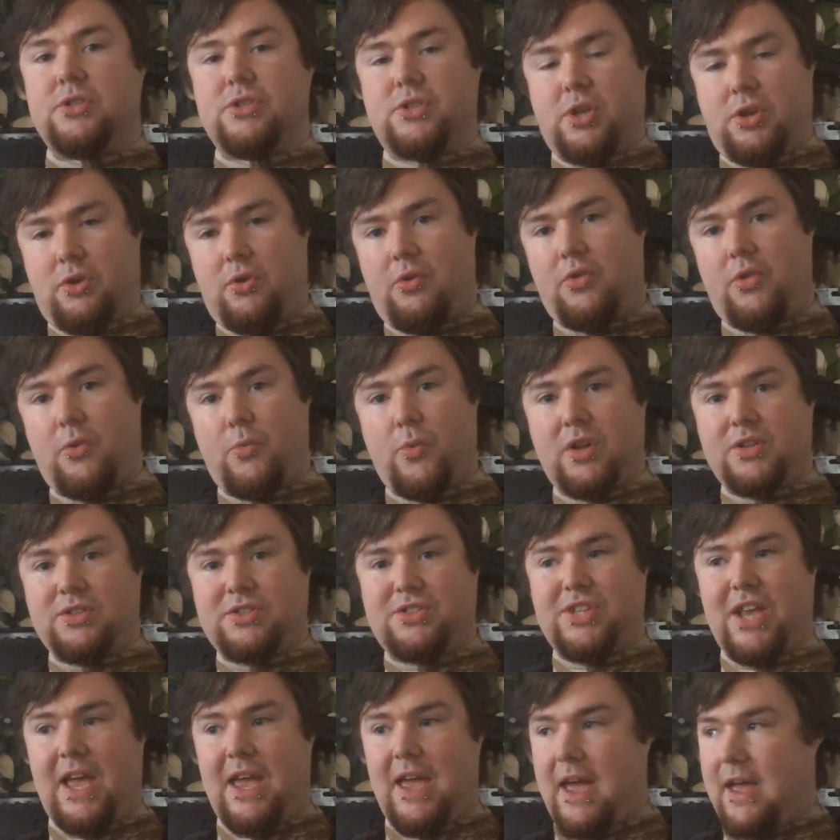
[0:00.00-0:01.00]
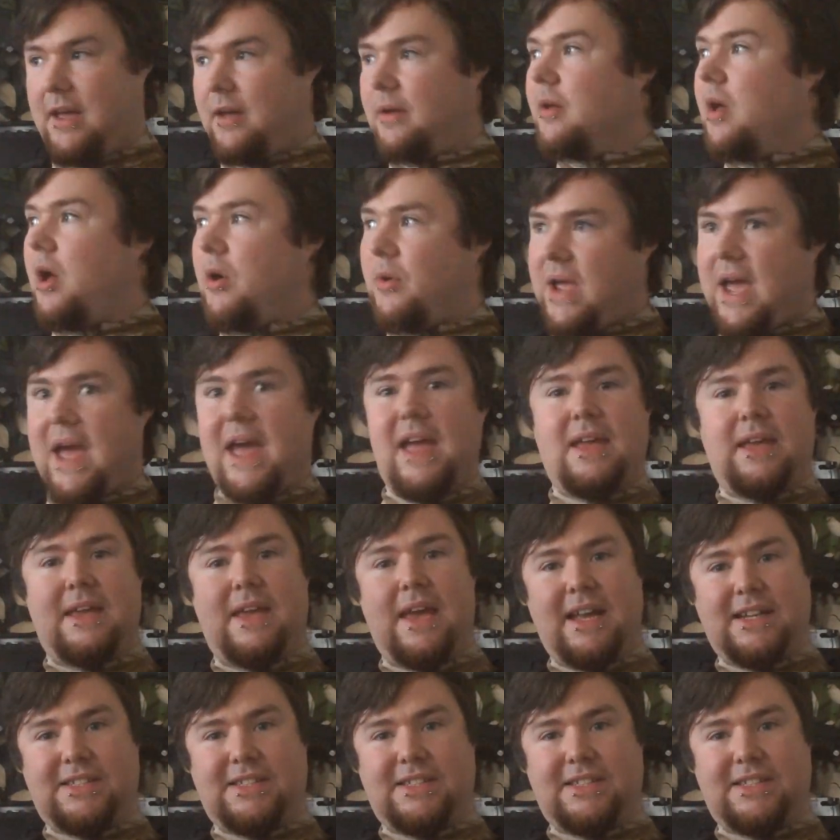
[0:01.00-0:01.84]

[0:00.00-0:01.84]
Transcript: So you're the one saying, okay,